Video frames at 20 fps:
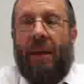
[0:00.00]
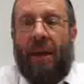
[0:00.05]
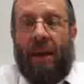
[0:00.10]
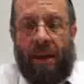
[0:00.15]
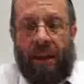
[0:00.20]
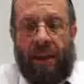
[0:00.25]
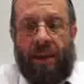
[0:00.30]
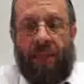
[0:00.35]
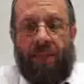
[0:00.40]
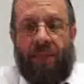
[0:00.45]

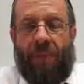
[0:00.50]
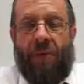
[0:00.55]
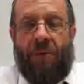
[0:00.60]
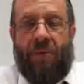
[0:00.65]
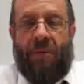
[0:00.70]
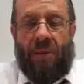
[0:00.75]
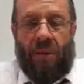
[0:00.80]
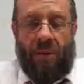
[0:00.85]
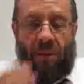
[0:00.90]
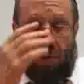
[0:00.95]
and a
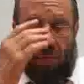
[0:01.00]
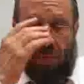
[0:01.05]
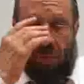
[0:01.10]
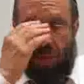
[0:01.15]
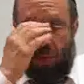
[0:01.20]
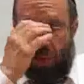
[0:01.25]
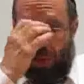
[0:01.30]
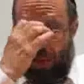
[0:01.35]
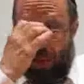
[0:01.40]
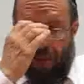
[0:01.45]
person who
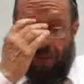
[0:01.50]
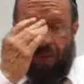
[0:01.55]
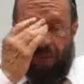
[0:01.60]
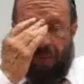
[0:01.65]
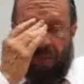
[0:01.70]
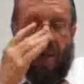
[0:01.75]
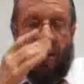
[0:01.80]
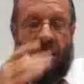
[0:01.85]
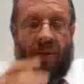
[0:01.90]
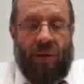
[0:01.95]
is
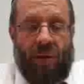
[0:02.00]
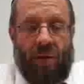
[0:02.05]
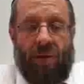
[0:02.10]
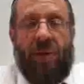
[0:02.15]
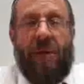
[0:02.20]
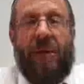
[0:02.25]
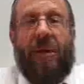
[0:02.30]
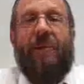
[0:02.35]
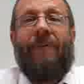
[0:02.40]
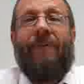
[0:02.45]

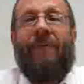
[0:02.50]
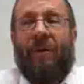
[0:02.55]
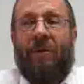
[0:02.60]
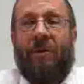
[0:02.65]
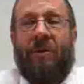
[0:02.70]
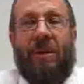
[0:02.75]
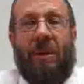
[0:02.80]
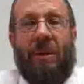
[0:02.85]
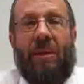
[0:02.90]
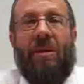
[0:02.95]
thoroughly
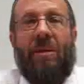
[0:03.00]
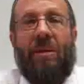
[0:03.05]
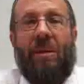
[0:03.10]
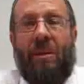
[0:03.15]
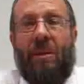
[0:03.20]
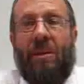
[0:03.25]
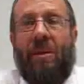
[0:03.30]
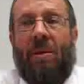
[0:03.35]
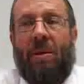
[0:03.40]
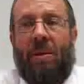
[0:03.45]
conversant
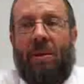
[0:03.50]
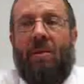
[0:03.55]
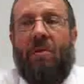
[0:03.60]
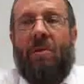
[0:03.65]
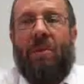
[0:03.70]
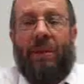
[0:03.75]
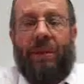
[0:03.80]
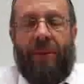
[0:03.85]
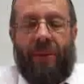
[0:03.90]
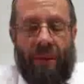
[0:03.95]

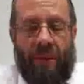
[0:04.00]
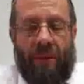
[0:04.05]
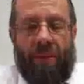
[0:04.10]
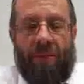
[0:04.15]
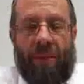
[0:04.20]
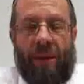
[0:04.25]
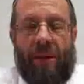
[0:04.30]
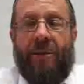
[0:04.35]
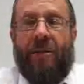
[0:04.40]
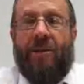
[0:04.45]
with
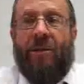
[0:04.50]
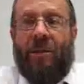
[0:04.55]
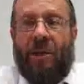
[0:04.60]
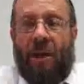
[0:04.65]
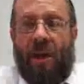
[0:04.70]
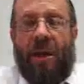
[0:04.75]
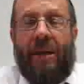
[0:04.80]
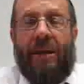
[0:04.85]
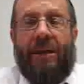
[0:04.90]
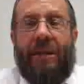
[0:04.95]
modern
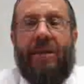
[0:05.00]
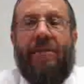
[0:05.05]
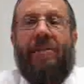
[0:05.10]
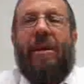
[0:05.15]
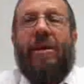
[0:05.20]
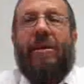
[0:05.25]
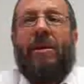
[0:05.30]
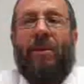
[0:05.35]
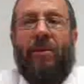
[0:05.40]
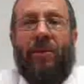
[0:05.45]
science and
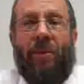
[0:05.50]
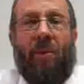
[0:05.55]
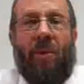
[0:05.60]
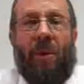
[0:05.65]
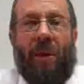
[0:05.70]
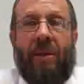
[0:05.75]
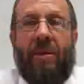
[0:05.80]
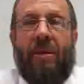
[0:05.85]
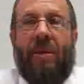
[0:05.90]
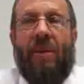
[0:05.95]
modern
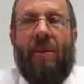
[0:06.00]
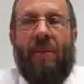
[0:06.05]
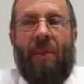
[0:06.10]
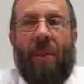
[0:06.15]
thought